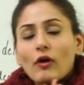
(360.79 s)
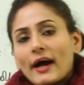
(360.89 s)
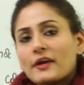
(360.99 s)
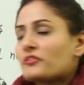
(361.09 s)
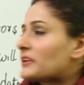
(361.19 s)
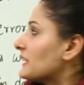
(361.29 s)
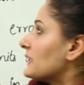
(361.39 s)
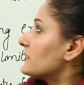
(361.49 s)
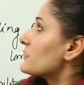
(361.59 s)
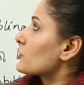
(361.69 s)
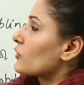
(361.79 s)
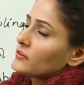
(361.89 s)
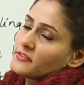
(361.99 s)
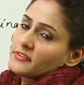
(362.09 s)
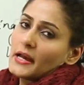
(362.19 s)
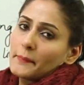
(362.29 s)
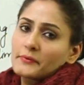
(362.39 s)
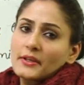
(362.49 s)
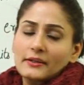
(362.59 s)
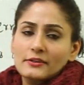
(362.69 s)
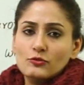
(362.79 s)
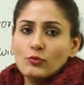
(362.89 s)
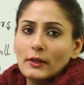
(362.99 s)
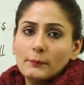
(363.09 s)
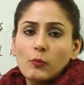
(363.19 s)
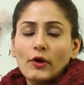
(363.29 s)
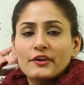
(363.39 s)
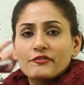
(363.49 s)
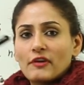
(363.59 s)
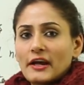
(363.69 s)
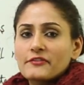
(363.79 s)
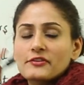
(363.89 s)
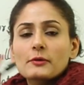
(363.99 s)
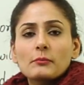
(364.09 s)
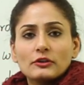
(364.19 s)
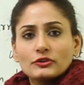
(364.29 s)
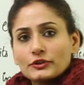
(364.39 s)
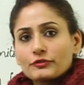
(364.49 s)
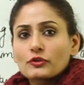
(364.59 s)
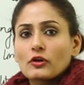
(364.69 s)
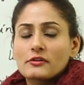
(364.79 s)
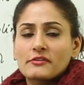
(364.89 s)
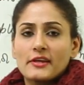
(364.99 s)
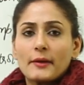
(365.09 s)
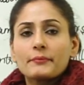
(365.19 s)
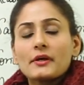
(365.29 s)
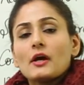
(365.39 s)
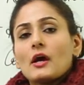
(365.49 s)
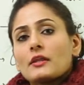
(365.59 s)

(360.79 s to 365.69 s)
why we need this concept, that is 1.5 sigma shift concept,